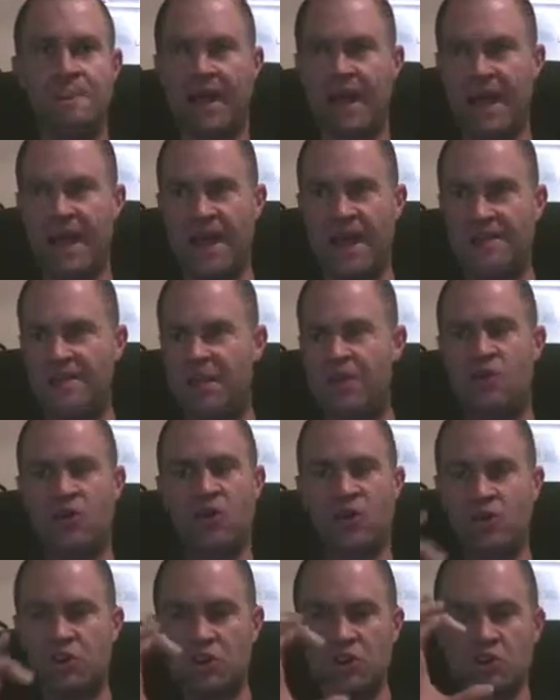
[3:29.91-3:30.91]
and there
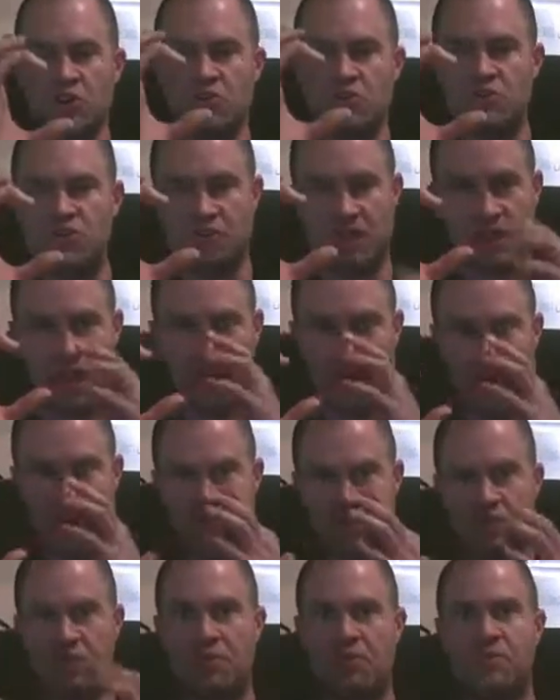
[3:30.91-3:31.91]
were huge
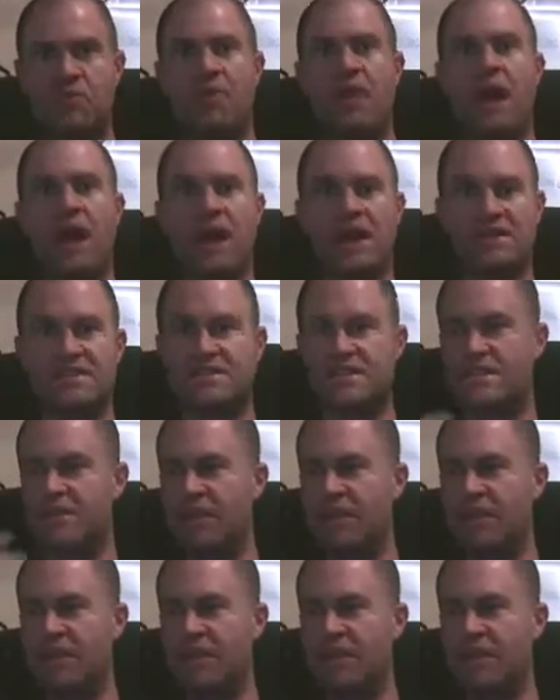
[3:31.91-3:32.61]
limestone rocks,